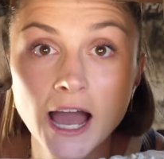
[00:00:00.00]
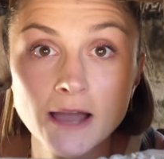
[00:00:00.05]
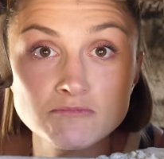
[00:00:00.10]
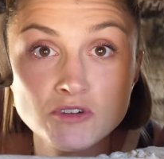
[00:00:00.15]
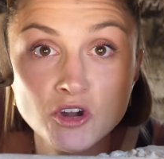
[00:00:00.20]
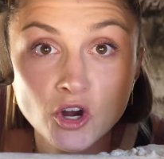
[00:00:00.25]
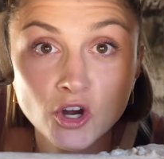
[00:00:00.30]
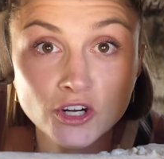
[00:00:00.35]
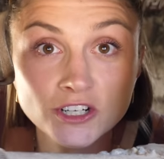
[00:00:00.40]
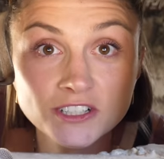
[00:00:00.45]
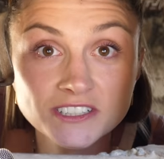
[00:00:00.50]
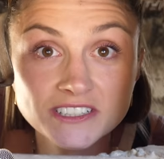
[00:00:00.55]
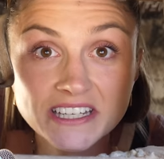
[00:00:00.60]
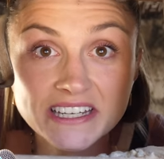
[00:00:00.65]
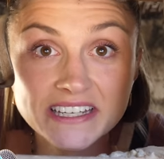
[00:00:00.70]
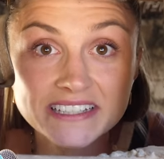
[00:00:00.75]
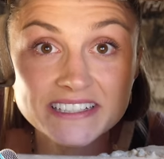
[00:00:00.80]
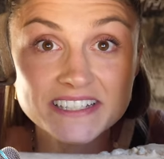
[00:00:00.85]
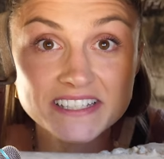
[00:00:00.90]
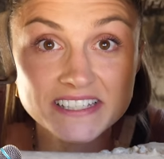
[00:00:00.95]
I'm
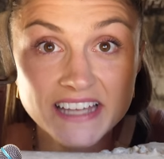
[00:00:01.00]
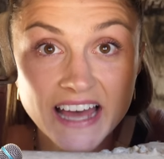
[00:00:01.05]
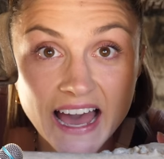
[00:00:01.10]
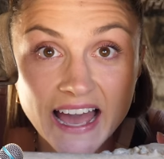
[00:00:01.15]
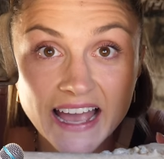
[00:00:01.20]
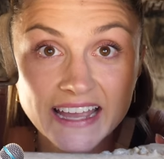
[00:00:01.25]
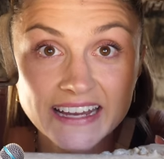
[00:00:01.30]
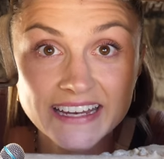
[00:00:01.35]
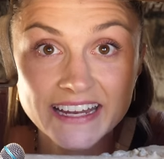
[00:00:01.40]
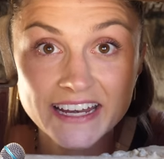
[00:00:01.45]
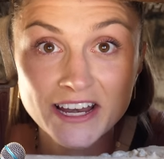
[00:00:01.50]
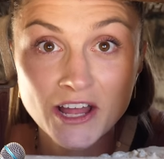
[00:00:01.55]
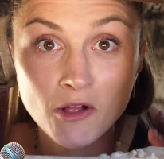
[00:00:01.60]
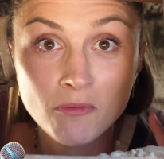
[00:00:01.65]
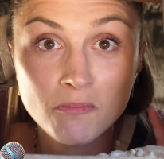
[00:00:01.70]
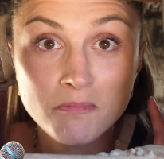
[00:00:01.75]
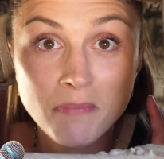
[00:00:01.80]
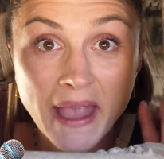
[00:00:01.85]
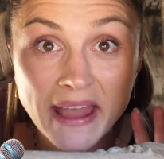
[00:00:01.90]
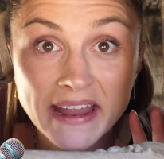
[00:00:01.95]
currently inside an
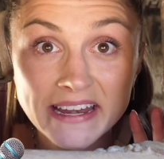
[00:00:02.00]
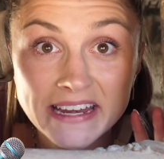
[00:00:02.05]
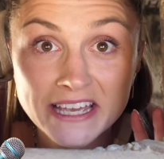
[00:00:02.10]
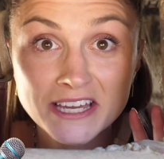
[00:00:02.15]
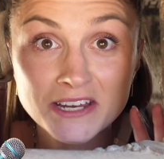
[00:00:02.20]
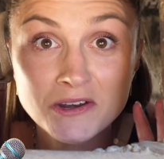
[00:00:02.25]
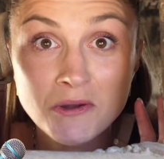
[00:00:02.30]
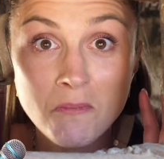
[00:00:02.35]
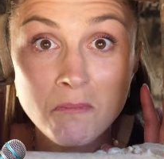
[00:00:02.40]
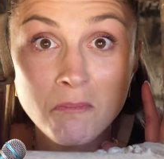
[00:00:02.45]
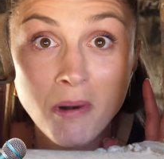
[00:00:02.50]
Albanian